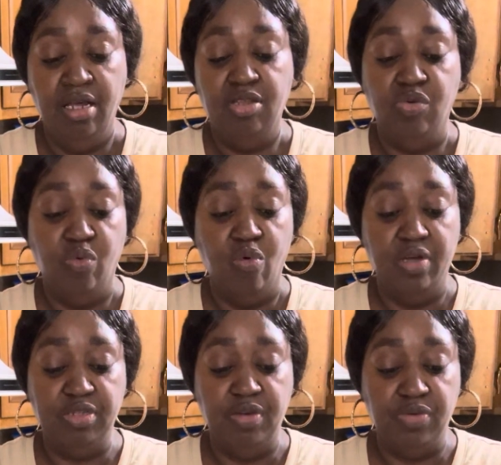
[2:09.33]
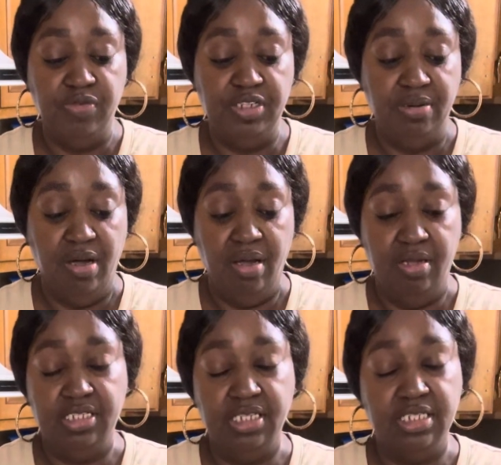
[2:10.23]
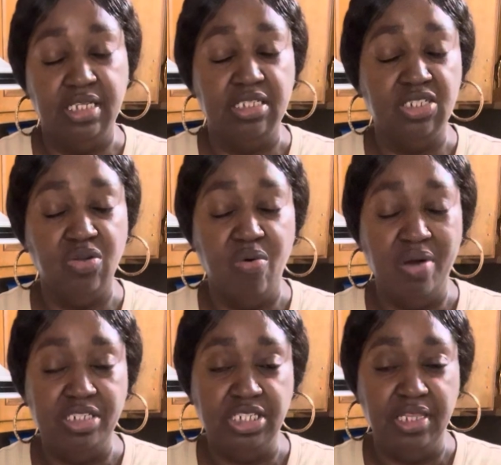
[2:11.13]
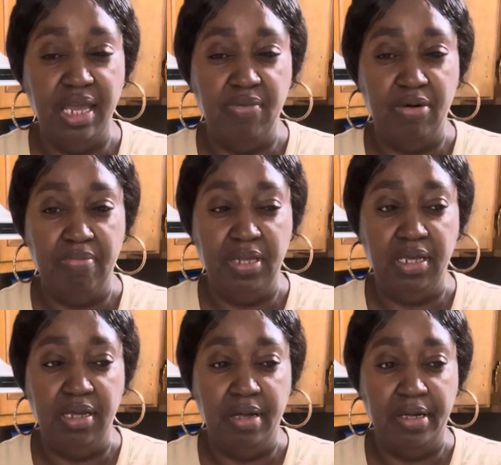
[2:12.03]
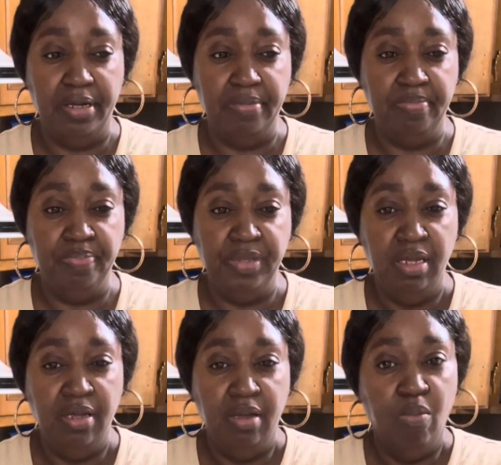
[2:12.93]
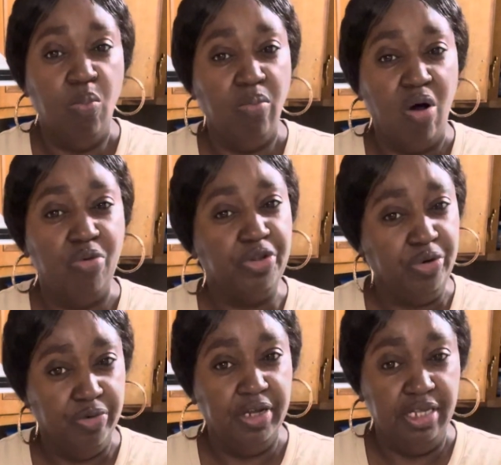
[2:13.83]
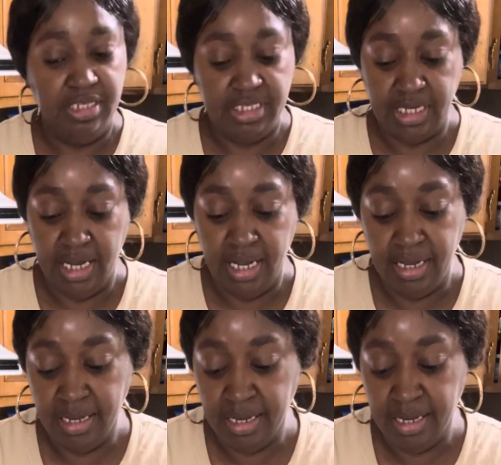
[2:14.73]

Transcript: the ones with the resistant starch, and they would be on the green side.